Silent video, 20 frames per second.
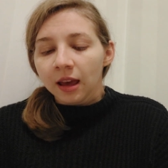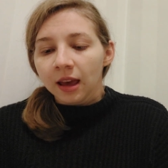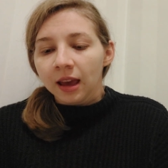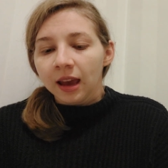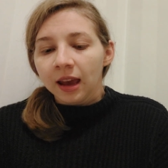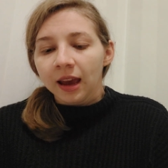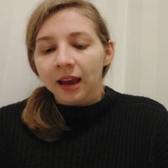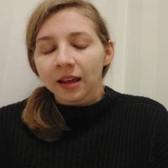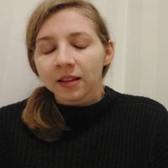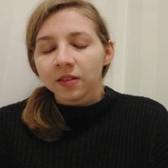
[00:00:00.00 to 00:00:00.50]

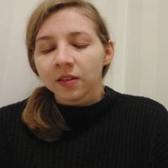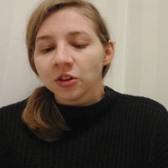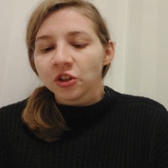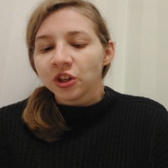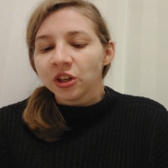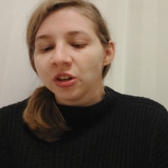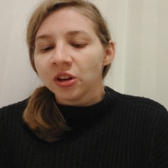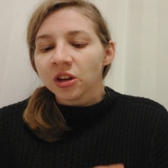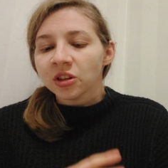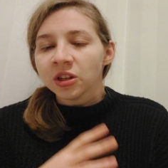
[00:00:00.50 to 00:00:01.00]
And
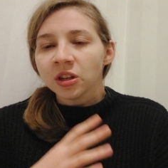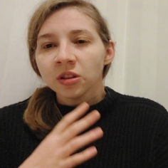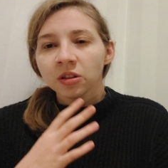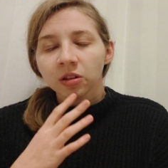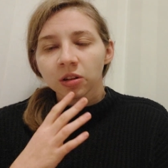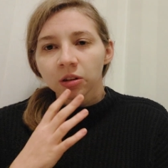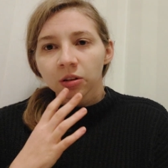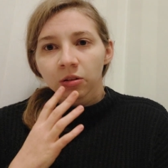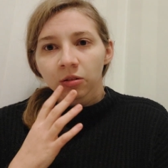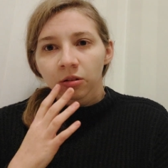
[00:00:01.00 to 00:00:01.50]
she
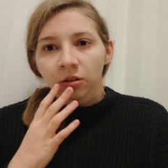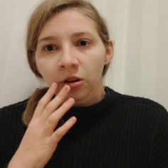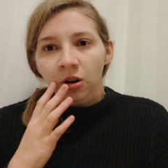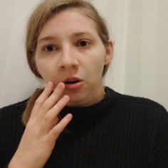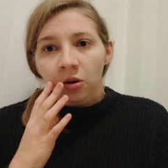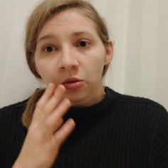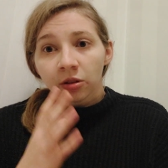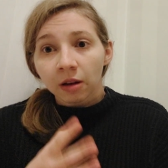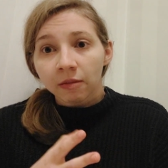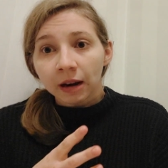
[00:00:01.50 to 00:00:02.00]
doesn't
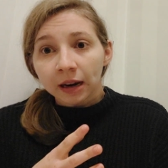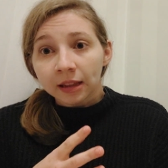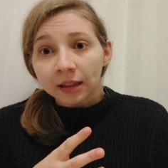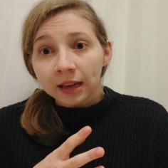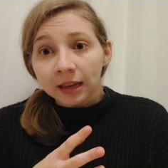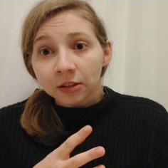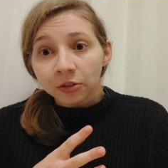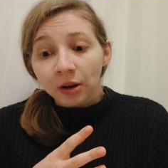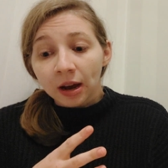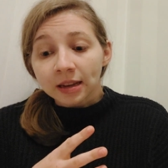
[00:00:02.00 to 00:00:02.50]
go directly
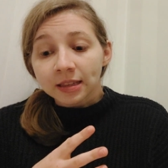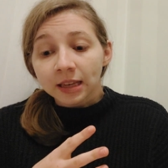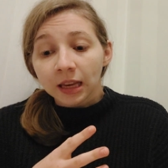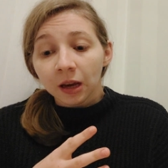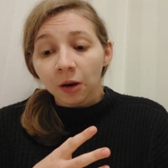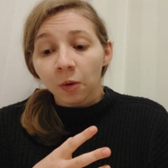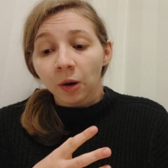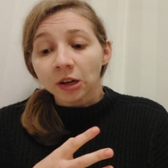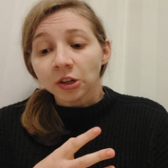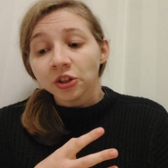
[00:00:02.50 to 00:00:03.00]
into asking
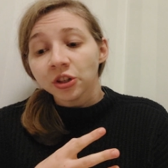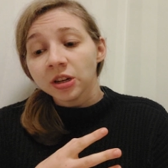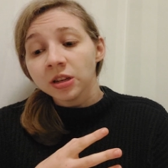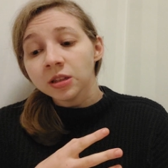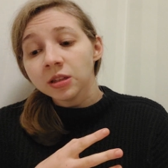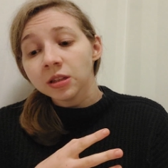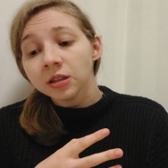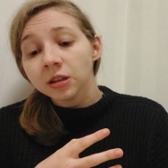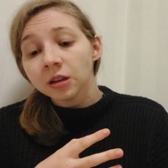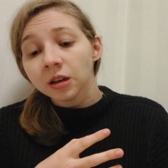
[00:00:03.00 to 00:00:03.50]

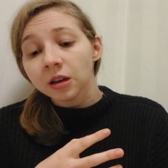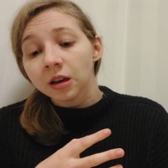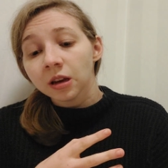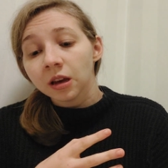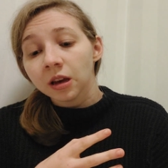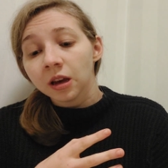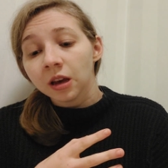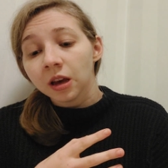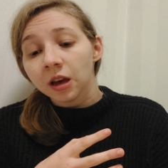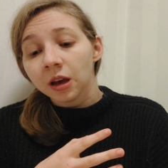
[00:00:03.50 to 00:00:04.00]
questions
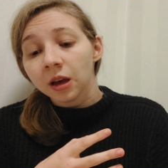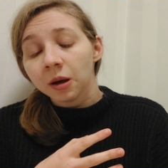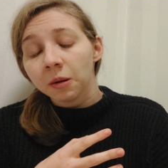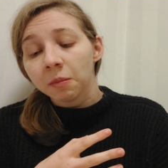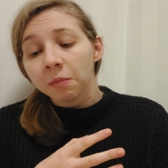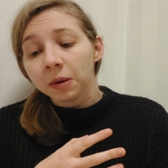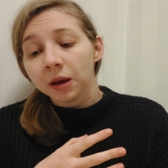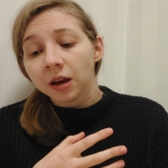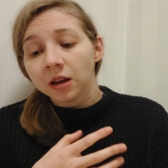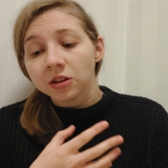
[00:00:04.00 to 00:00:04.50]

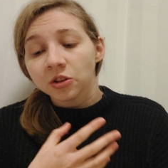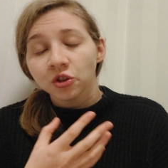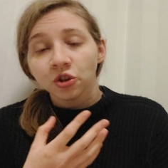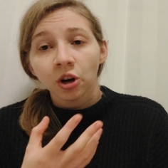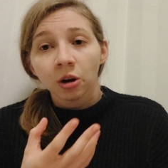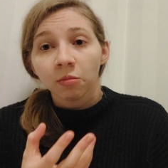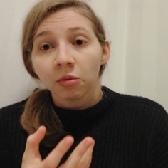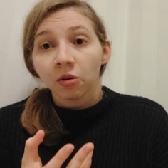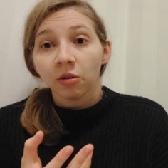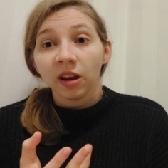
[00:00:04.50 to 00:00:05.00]
because
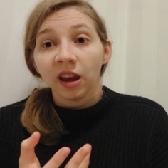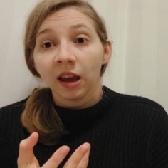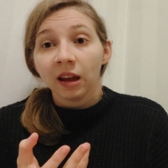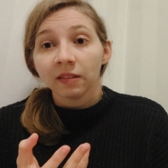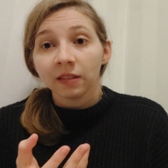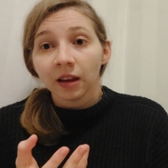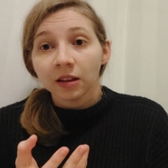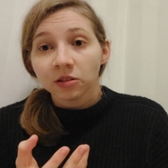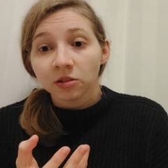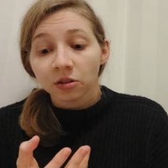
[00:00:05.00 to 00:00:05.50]
Jarmo
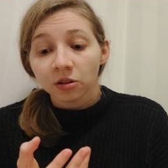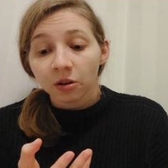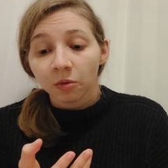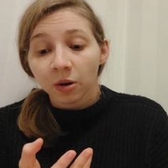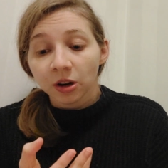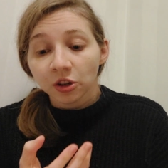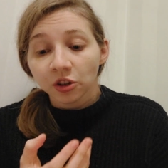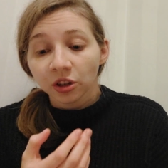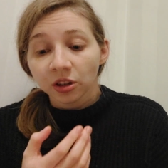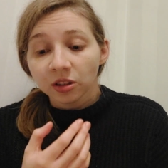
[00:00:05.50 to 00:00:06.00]
can't answer the
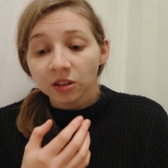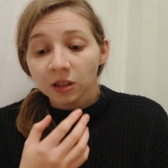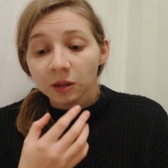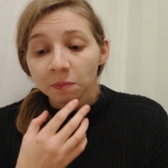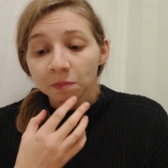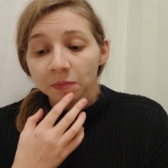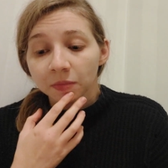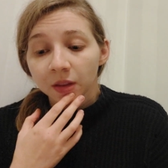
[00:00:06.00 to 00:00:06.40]
questions.